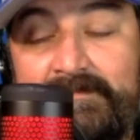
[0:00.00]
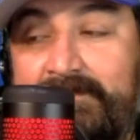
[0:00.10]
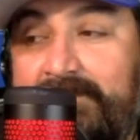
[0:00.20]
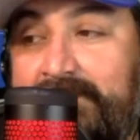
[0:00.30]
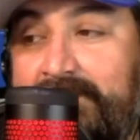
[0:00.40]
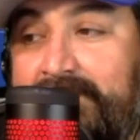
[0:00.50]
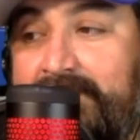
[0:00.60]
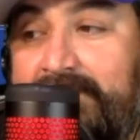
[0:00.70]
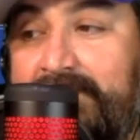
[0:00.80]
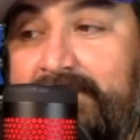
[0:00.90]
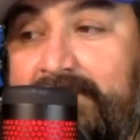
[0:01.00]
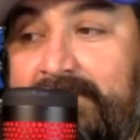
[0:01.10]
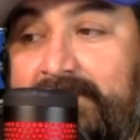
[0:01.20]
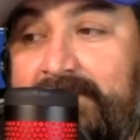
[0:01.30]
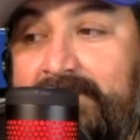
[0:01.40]

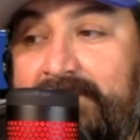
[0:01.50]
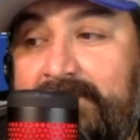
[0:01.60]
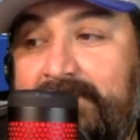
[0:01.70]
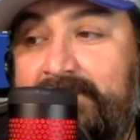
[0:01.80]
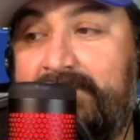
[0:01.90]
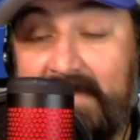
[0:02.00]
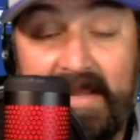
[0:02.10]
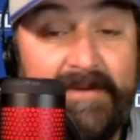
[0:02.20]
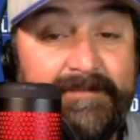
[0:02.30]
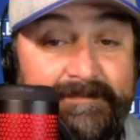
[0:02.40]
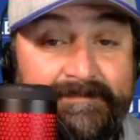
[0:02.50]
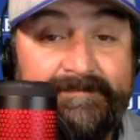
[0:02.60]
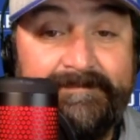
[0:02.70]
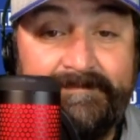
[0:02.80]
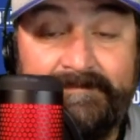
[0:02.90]

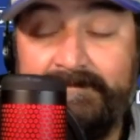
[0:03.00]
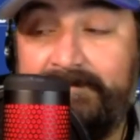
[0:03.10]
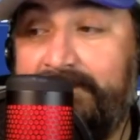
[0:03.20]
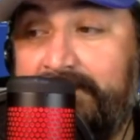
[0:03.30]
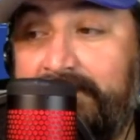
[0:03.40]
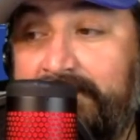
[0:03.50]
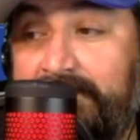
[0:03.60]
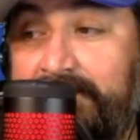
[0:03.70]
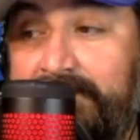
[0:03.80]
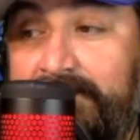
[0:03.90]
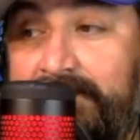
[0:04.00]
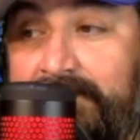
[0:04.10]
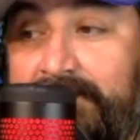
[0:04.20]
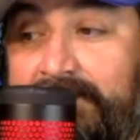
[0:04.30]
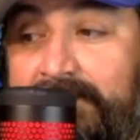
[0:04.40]

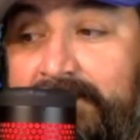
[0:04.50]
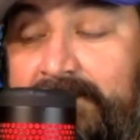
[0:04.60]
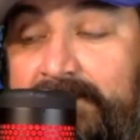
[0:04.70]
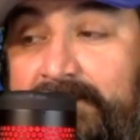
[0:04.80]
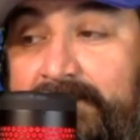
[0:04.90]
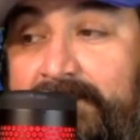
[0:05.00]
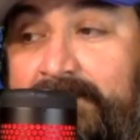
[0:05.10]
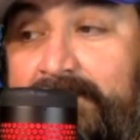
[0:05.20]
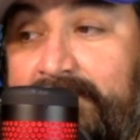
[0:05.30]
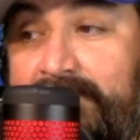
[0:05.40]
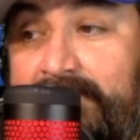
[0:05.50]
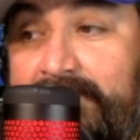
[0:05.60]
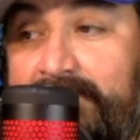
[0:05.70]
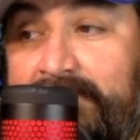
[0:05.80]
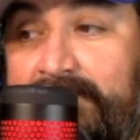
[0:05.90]

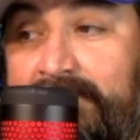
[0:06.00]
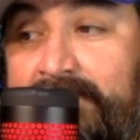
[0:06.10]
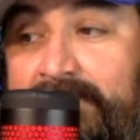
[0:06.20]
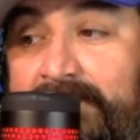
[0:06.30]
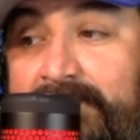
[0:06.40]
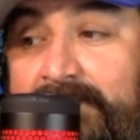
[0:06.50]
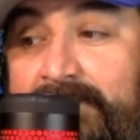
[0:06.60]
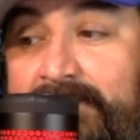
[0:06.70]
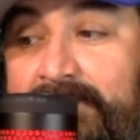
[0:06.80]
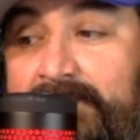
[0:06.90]
No words are spoken by the person on screen.